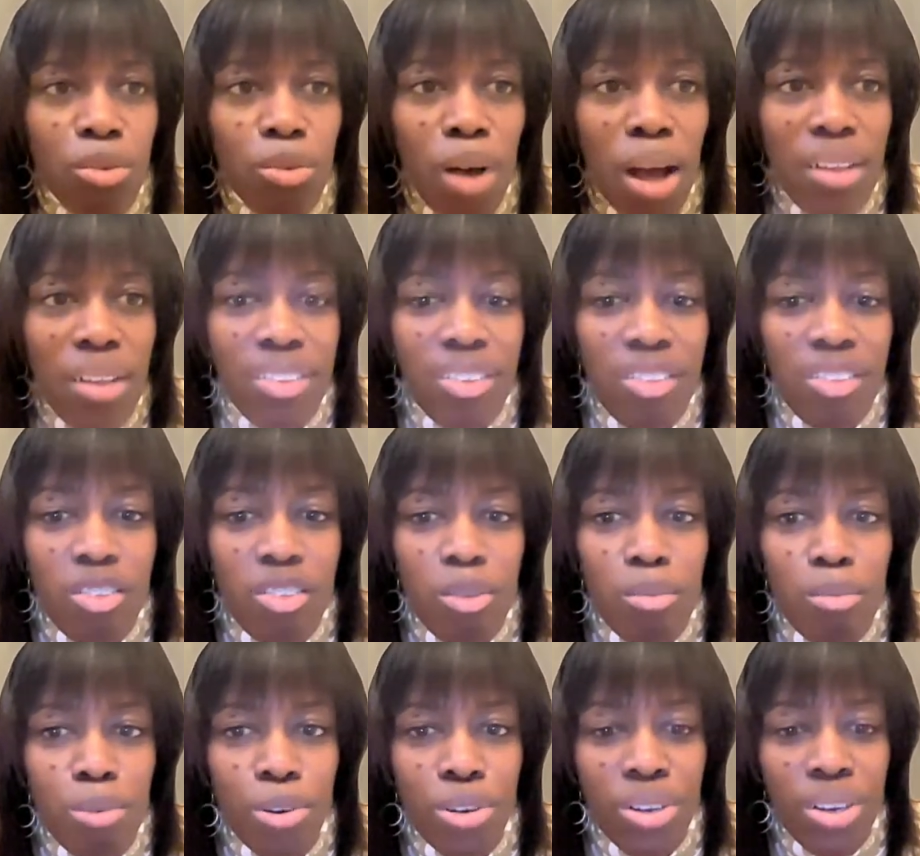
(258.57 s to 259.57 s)
So why this
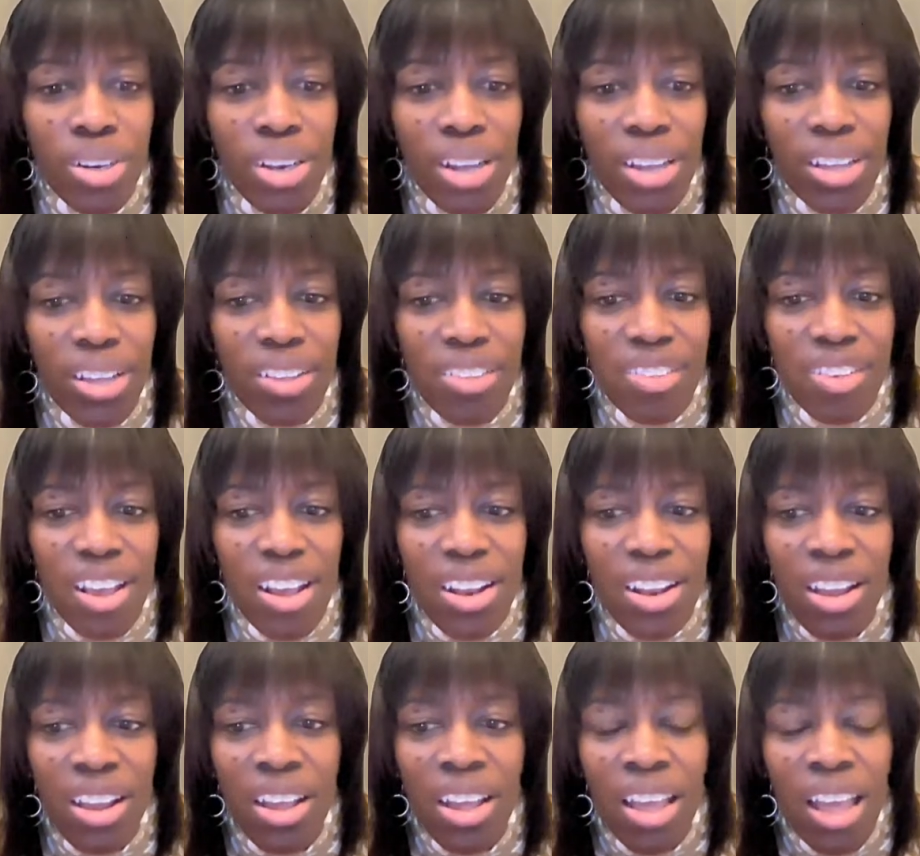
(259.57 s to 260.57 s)
is important, like I
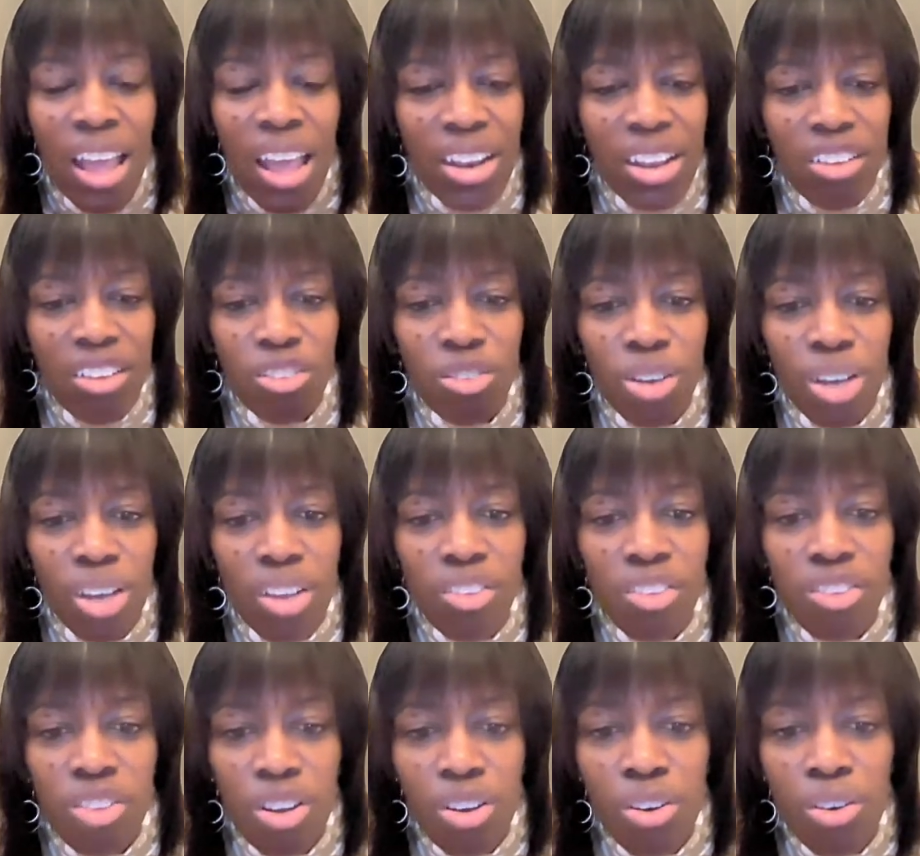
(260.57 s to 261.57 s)
said, and as you
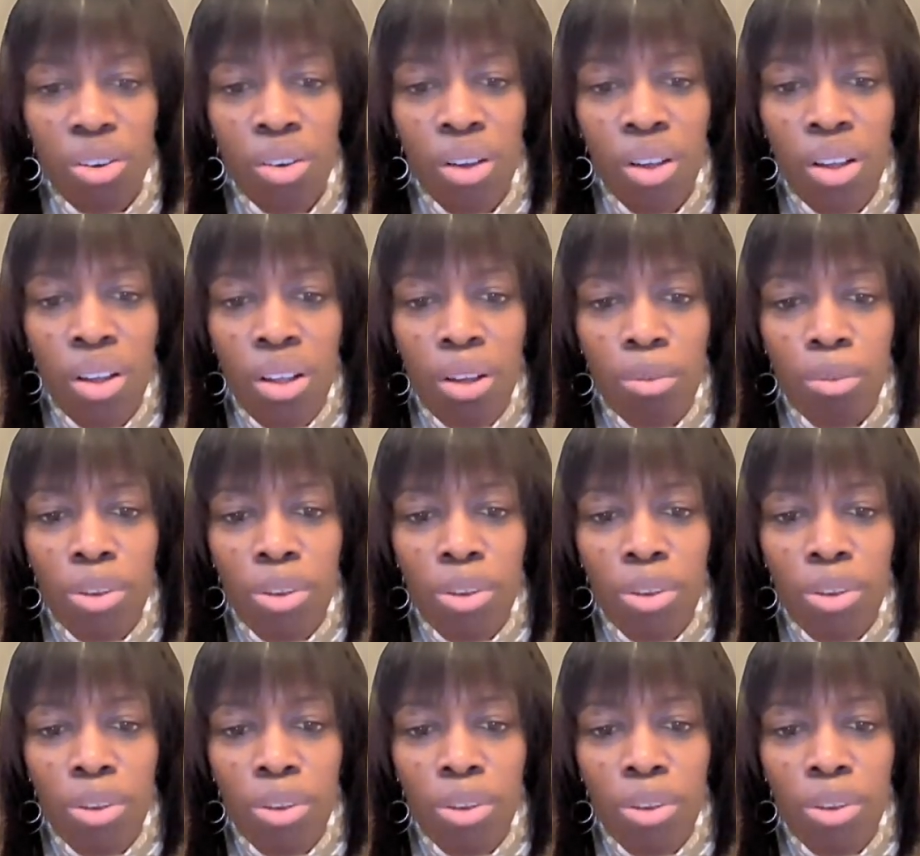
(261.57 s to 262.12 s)
guys know,